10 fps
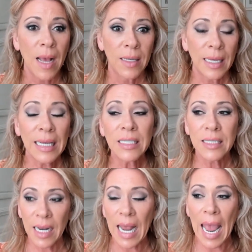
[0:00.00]
He
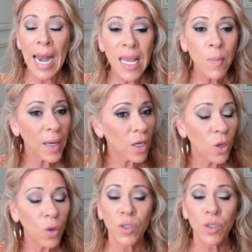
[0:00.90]
said, anybody
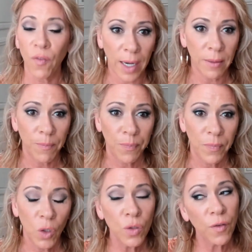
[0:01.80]
who's afraid
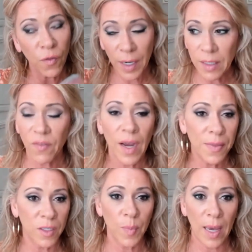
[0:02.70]
to
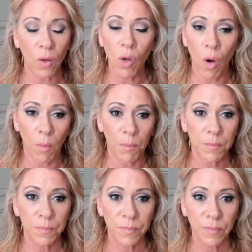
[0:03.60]
fight this battle, go home.
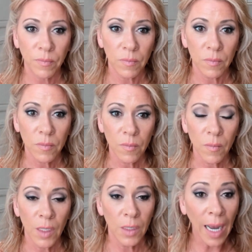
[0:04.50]

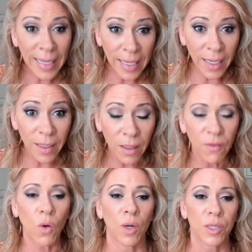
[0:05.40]
Not Gideon,
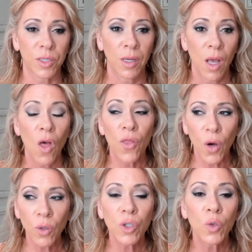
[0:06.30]
of course,
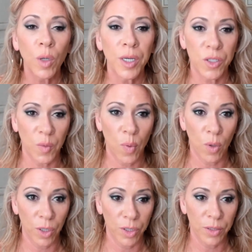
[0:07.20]
those who were his
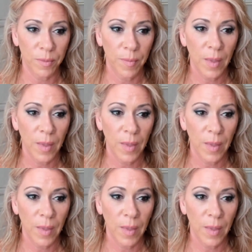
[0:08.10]
supporters.